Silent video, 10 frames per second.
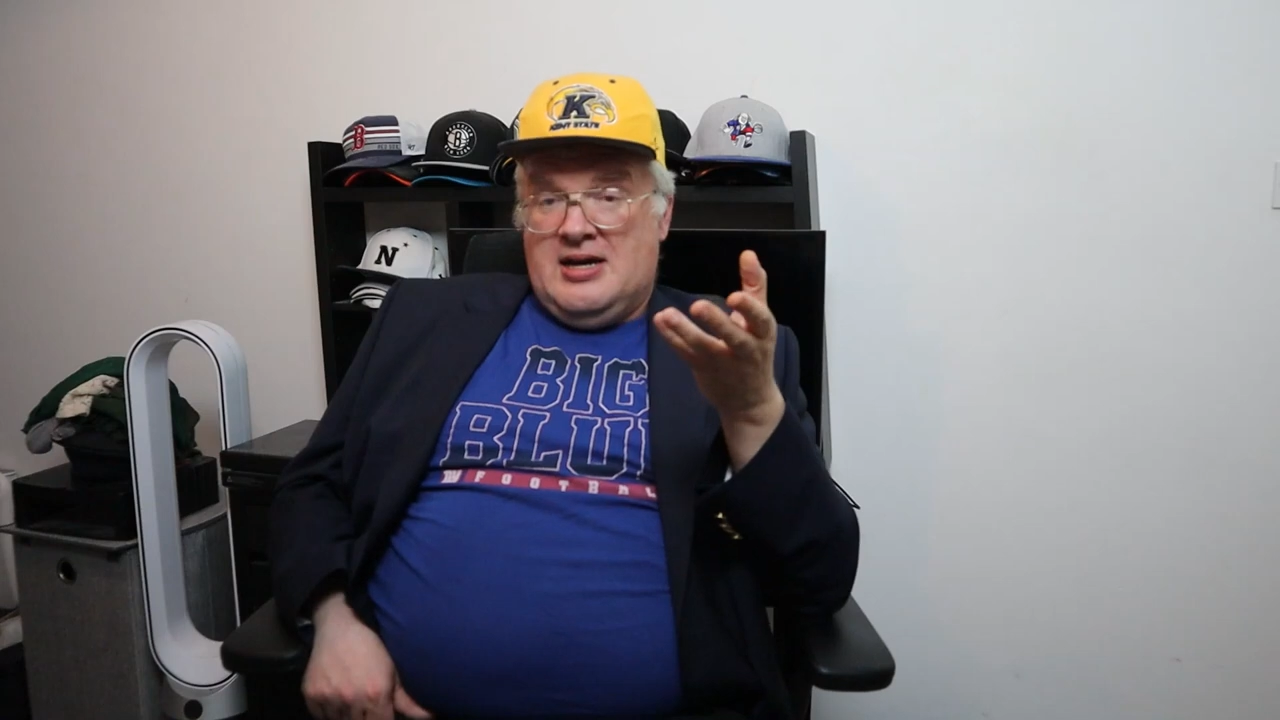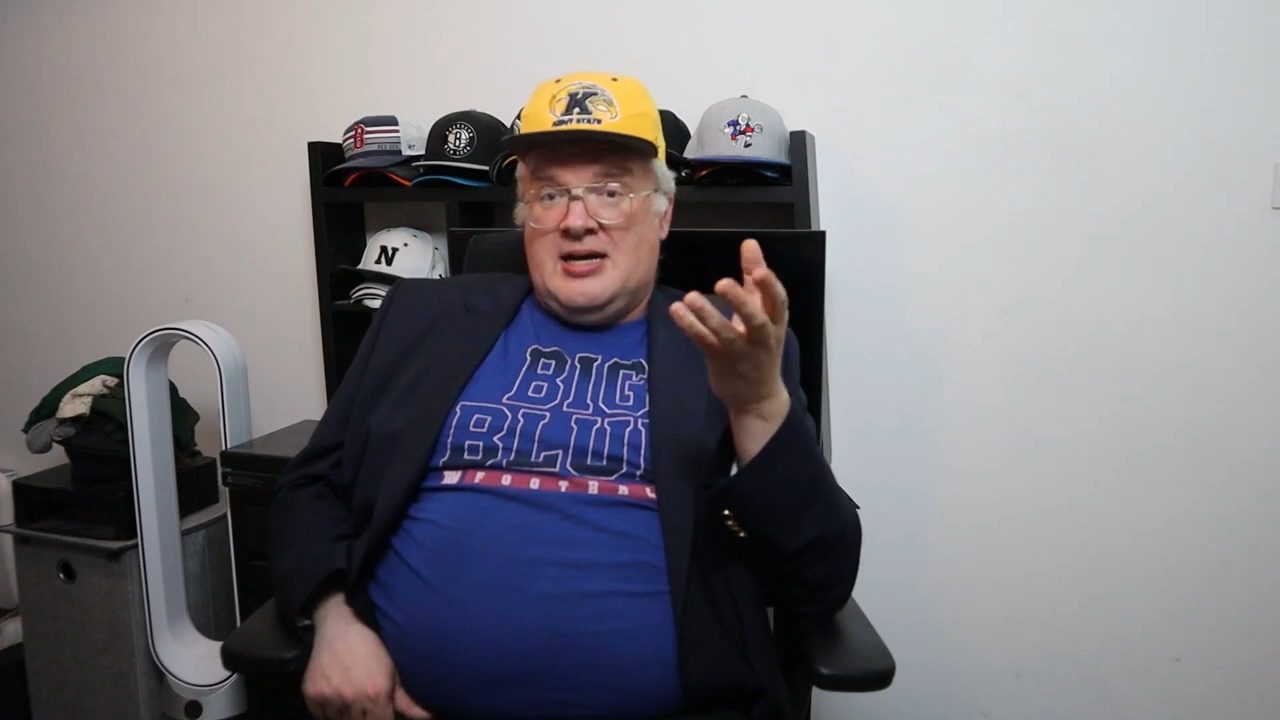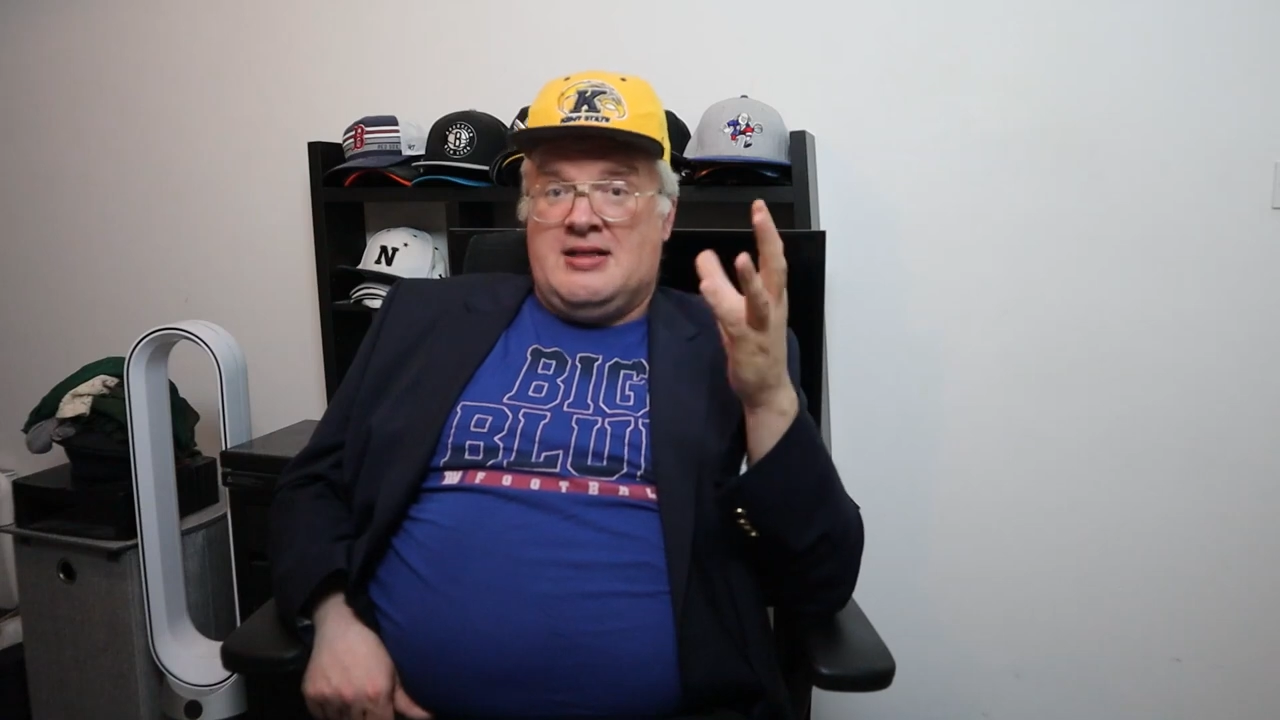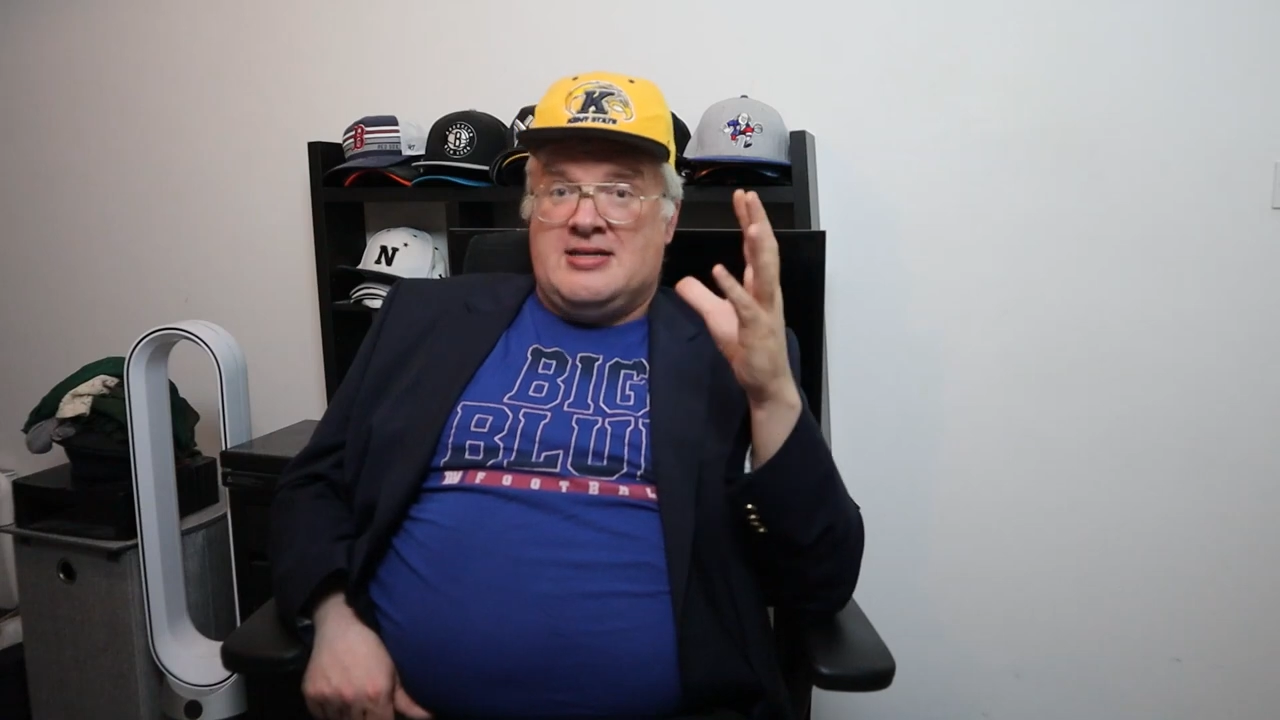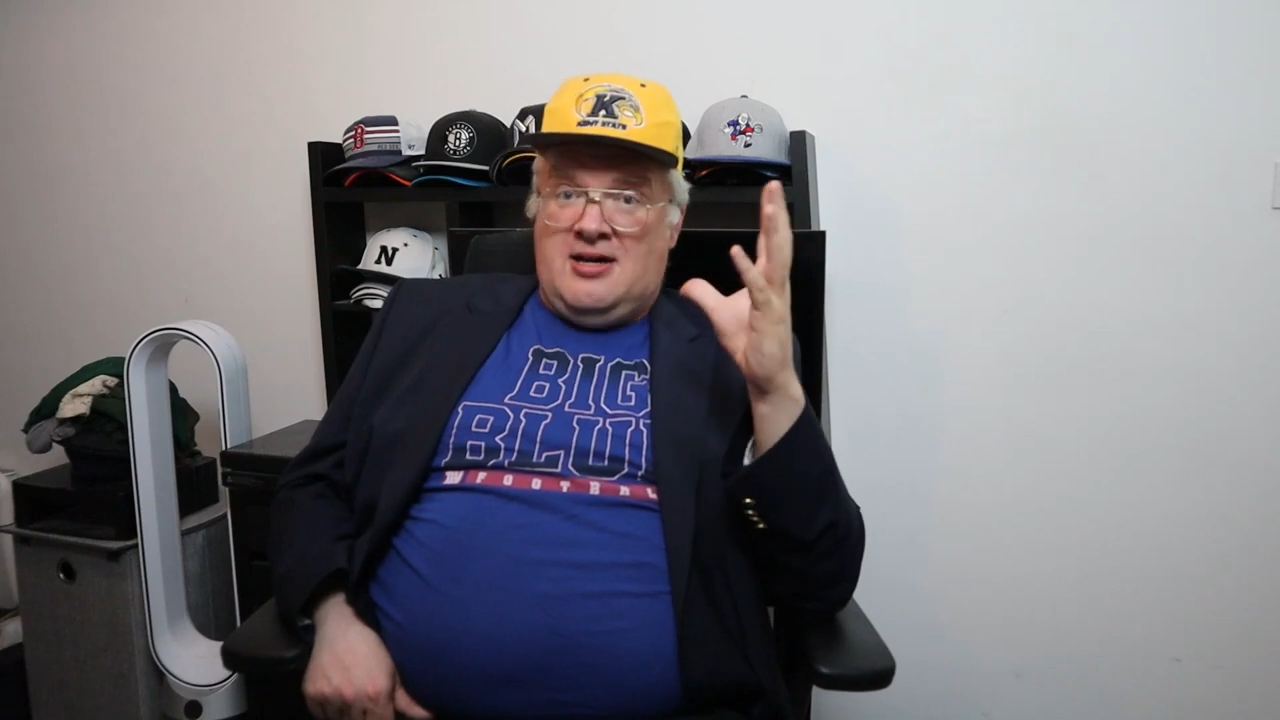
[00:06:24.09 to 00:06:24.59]

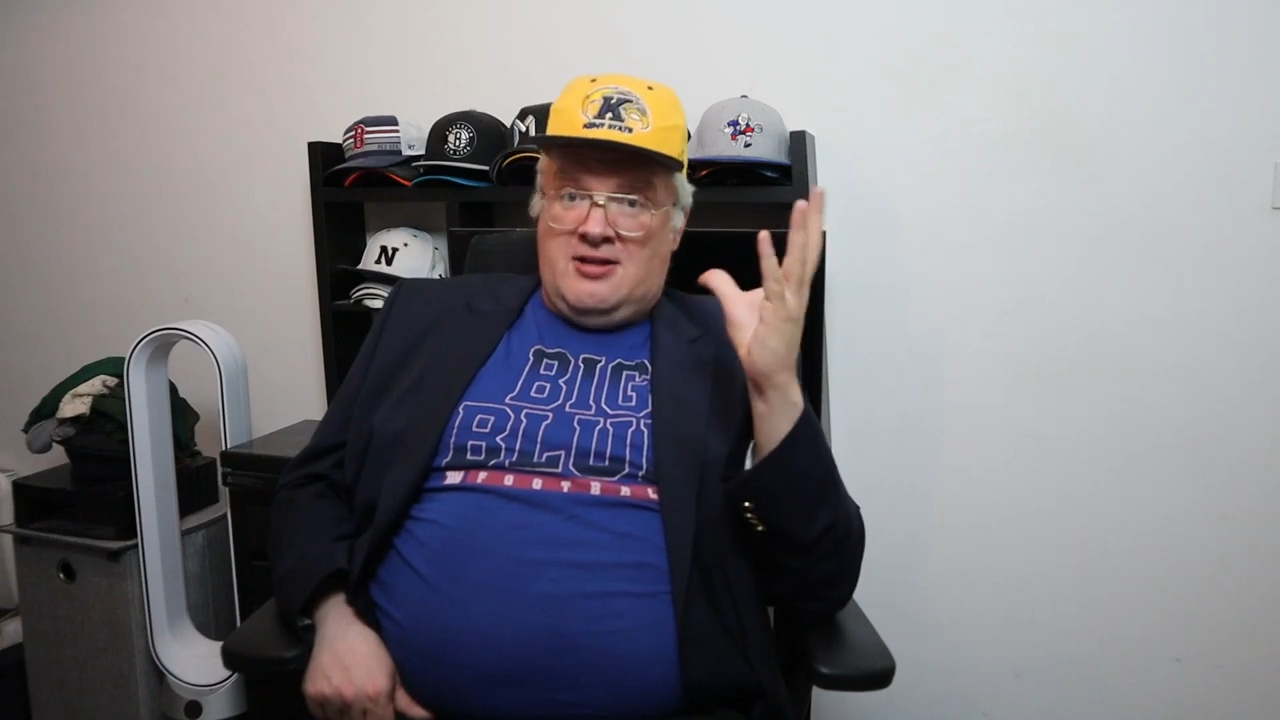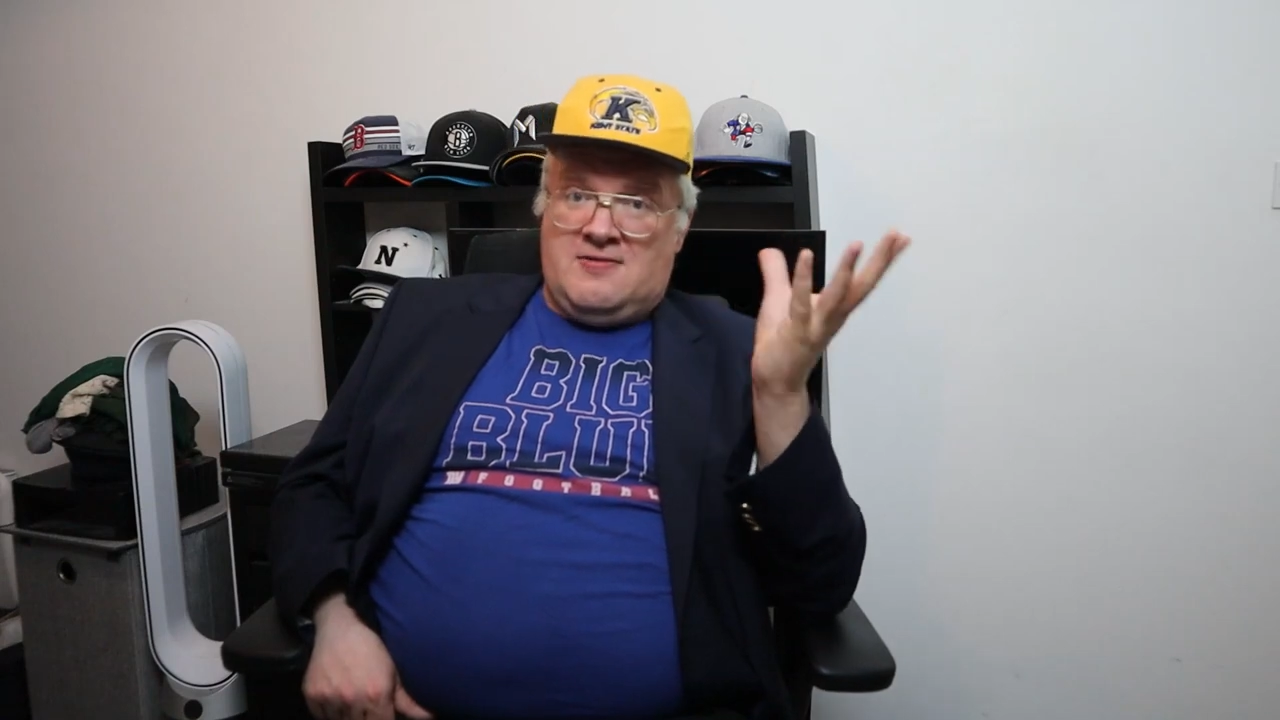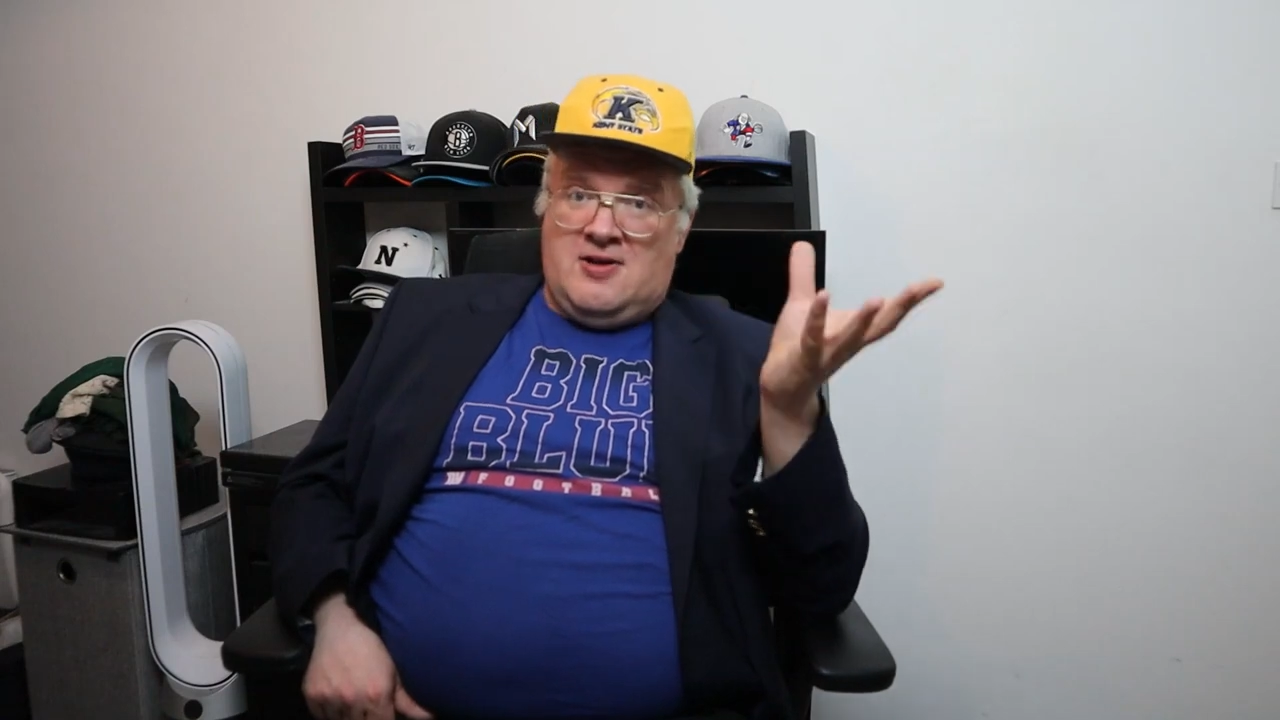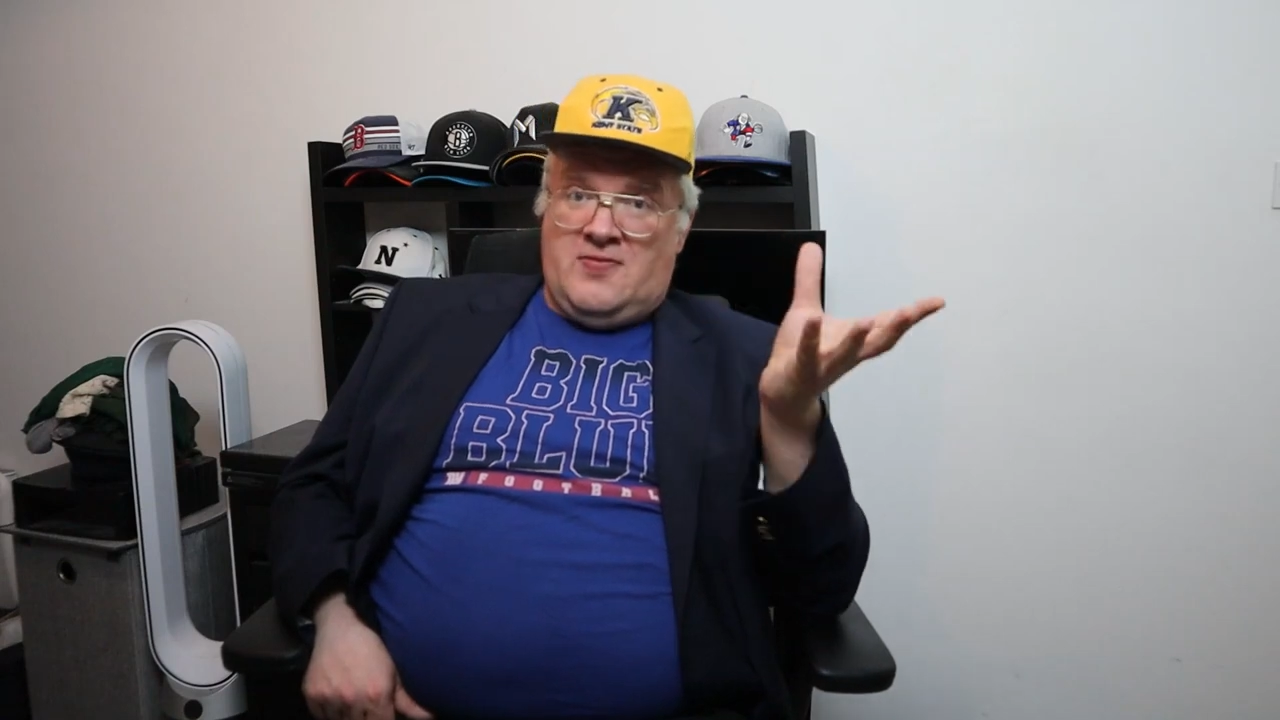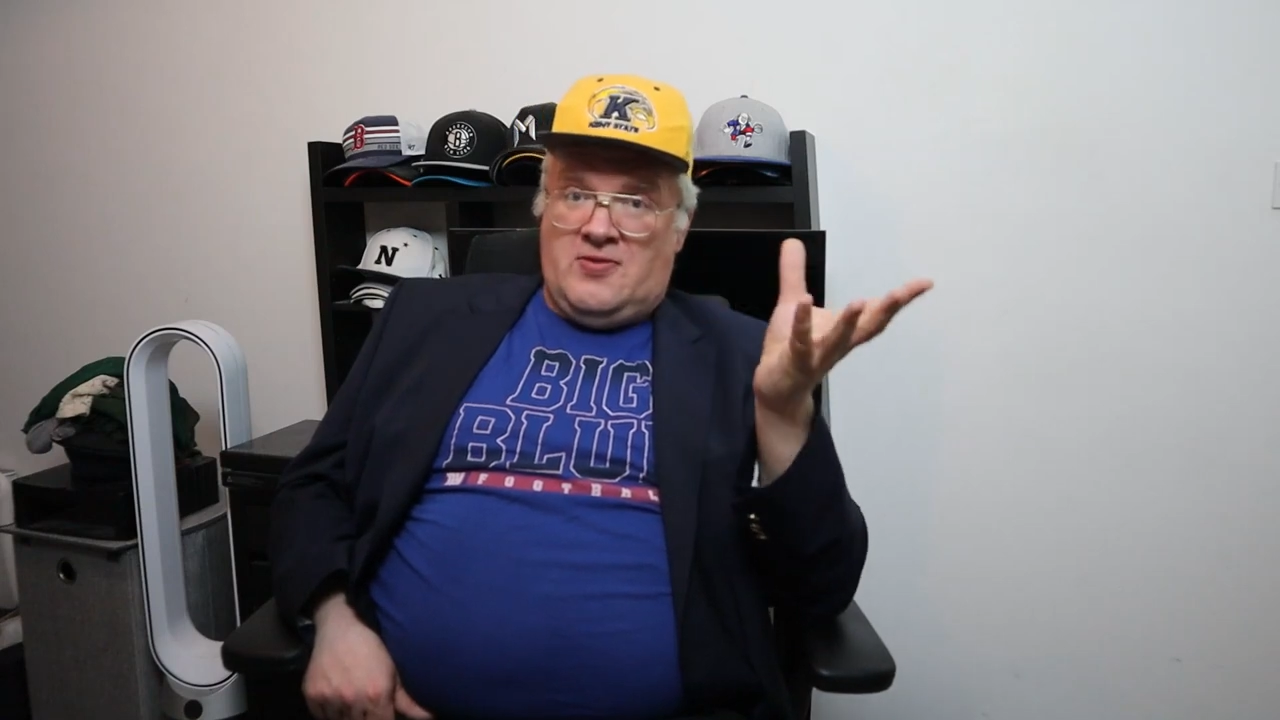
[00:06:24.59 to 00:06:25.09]
Now, the side of the
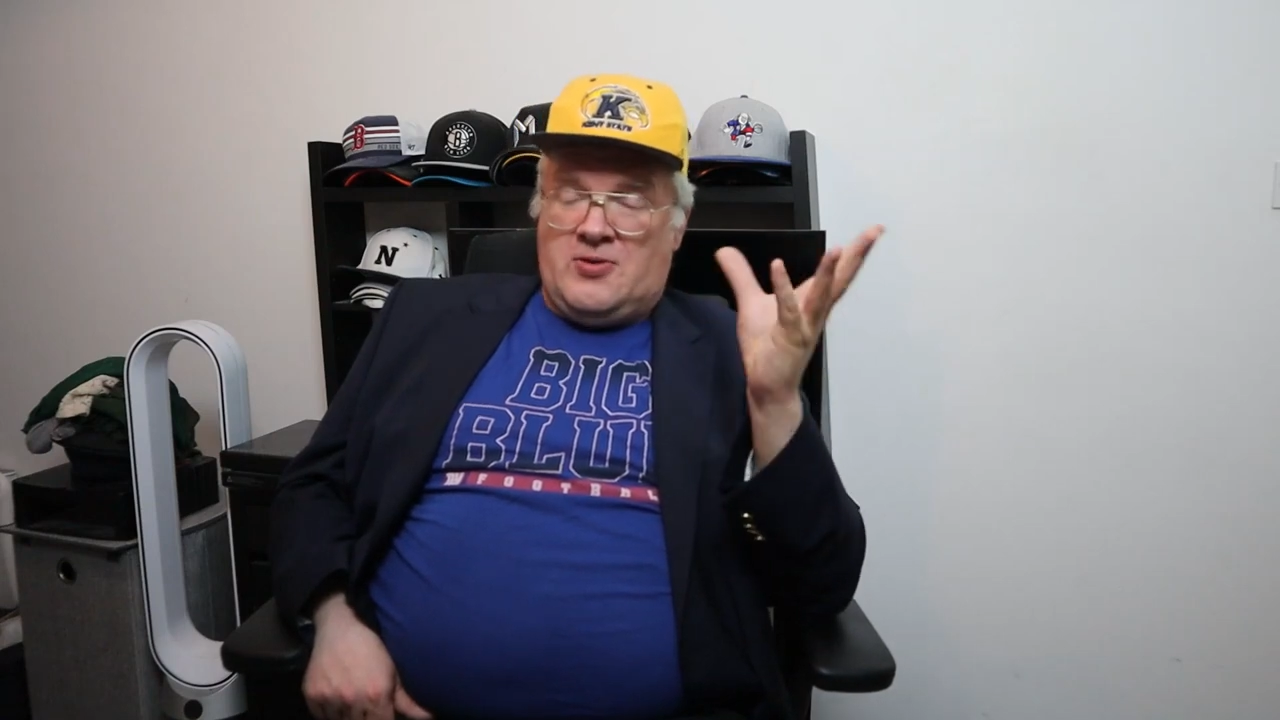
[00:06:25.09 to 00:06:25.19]
draw for